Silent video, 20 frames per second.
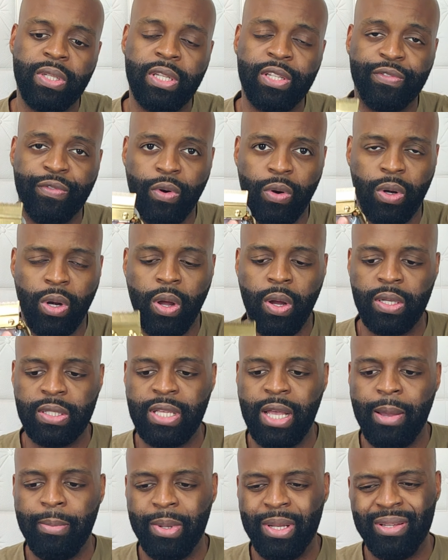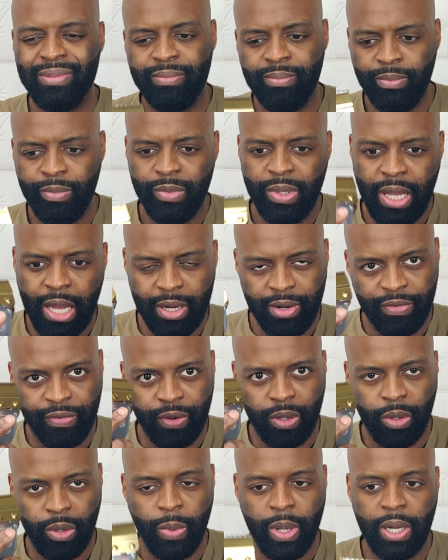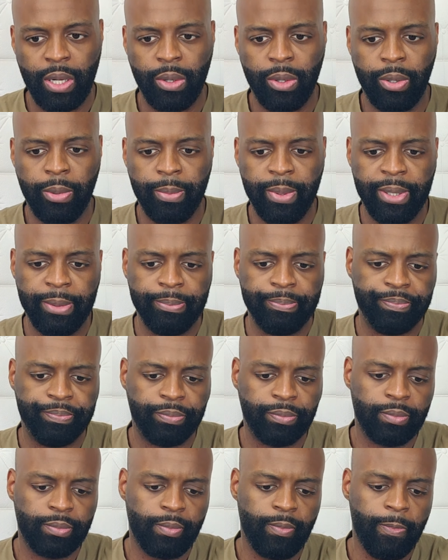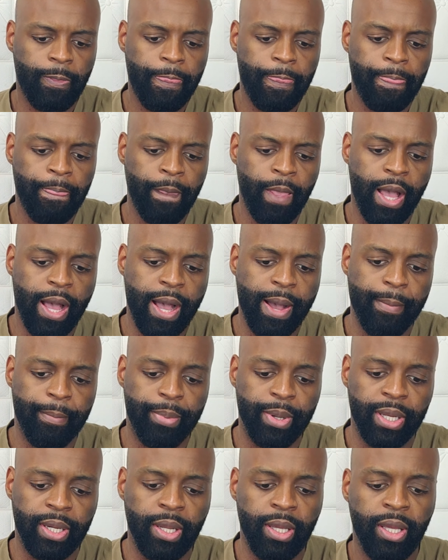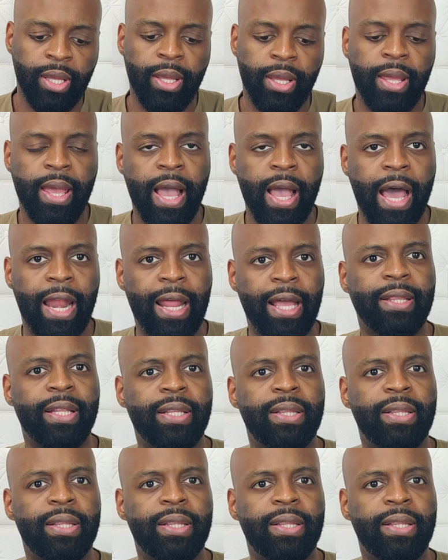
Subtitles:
this for a long time and you kind of feel the weight a little bit. But I like that